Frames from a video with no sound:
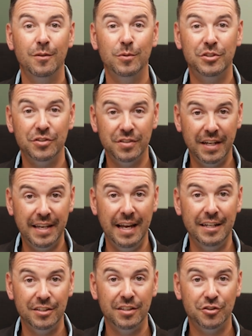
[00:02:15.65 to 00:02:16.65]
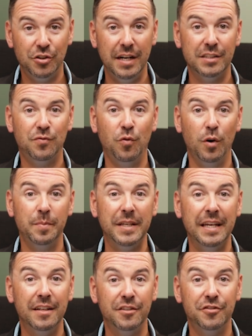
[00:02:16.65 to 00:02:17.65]
which is, again, transformed the
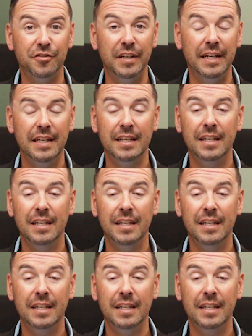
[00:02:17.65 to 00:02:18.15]
industry.